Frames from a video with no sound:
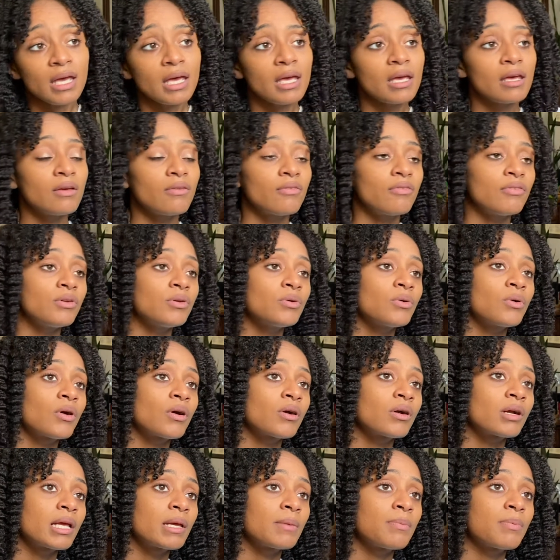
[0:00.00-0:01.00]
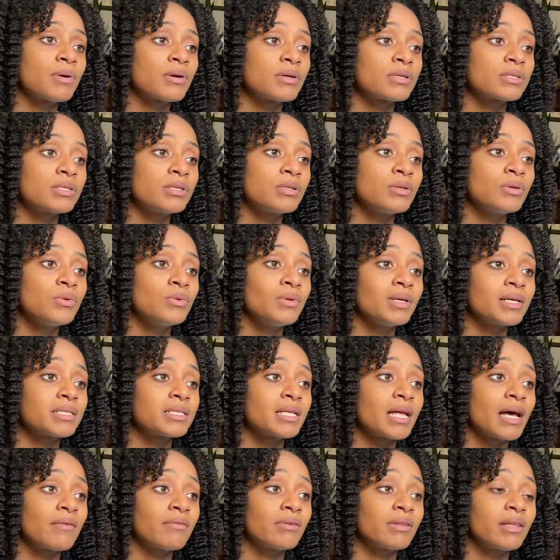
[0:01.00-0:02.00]
If you are a person who
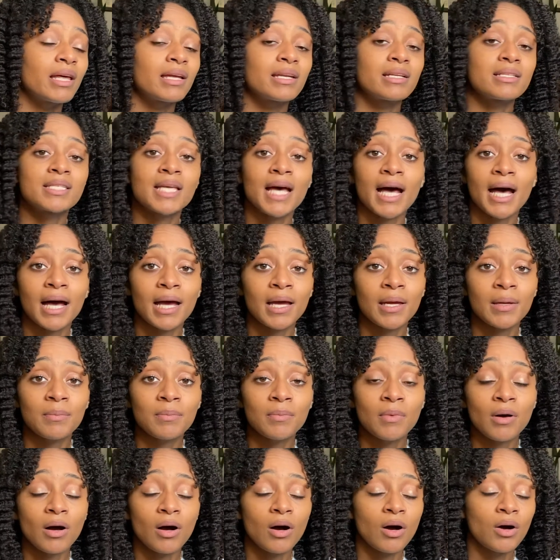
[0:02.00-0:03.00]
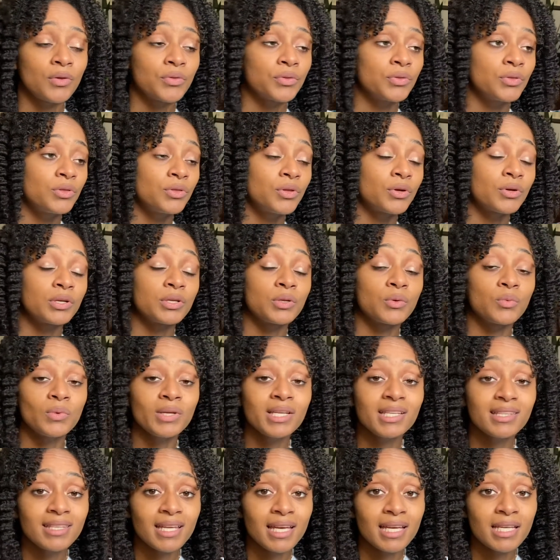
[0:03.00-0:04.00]
doesn't have a lot of time during the
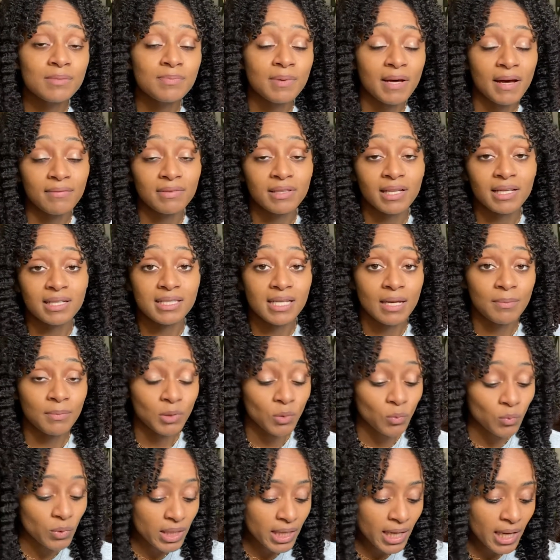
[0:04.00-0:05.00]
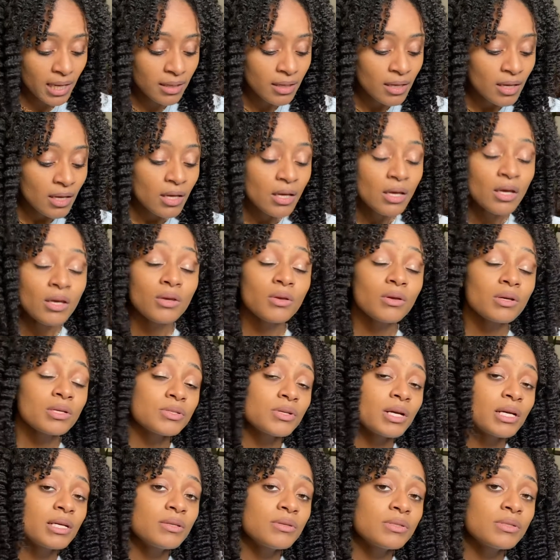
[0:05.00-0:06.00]
weekdays, but have a lot of time on the weekend, you can
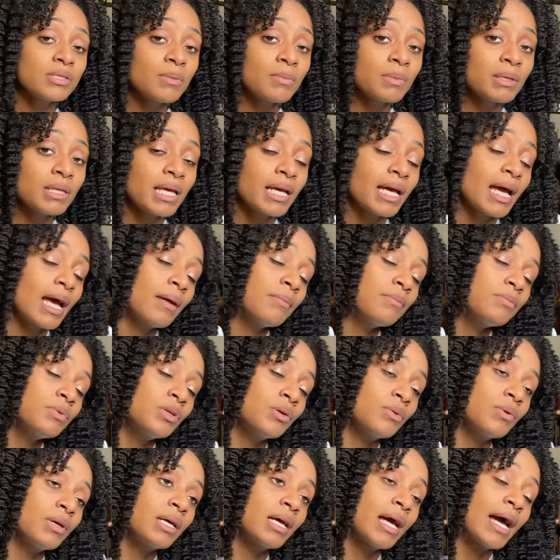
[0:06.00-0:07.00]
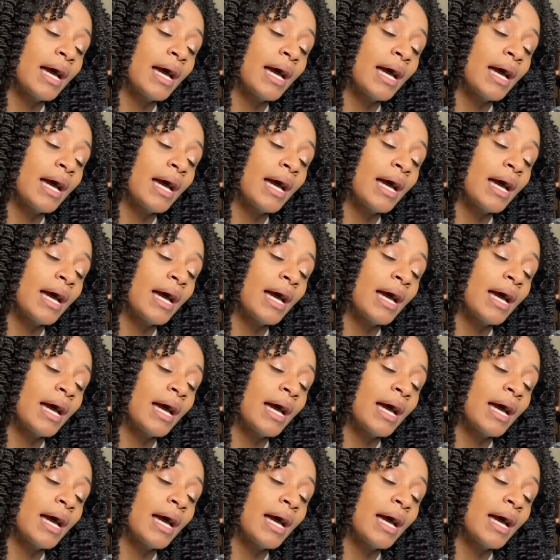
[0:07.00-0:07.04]
try and do something like I'm doing.